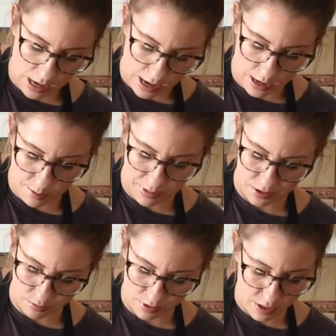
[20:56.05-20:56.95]
I
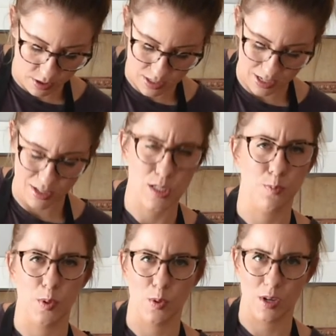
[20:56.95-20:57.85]
don't really use like a
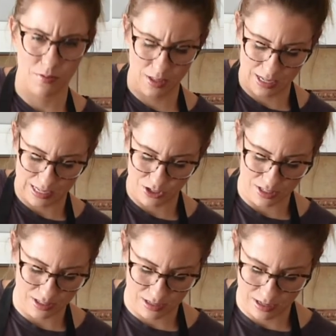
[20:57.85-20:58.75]
spoon. I feel like it
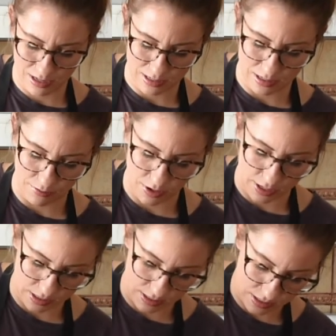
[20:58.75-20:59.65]
just is not very
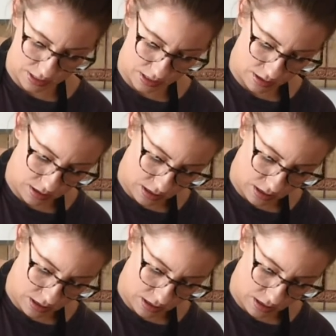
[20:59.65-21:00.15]
consistent.